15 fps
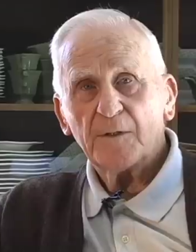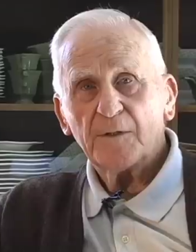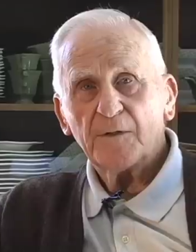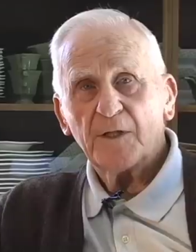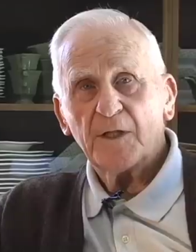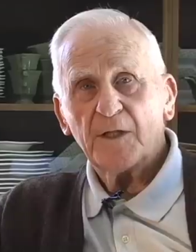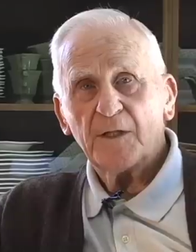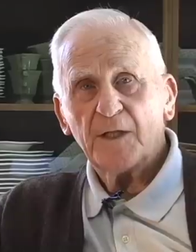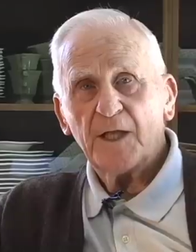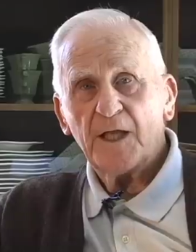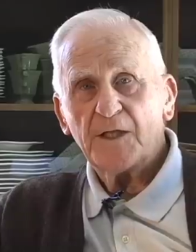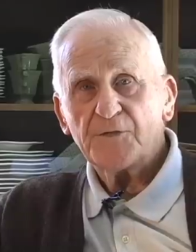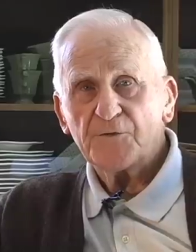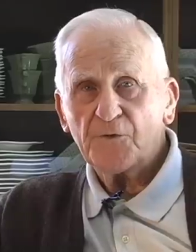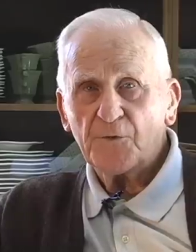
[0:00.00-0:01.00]
the
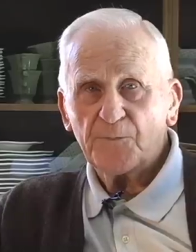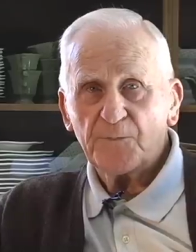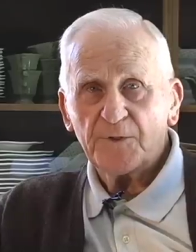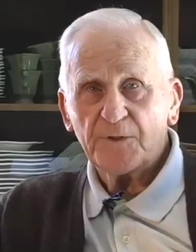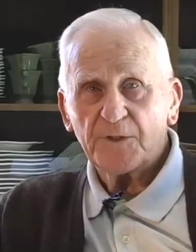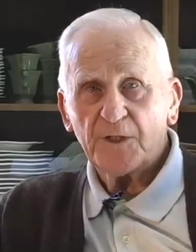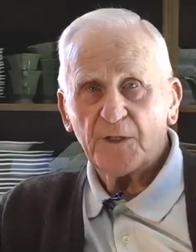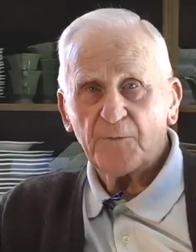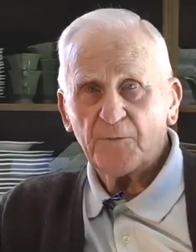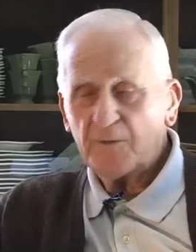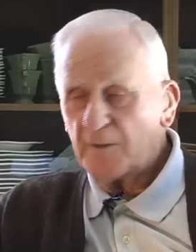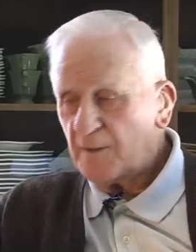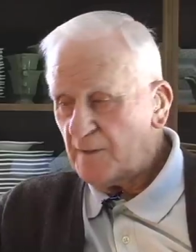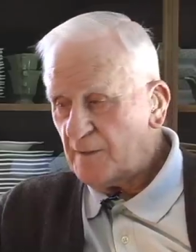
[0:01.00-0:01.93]
age group that they were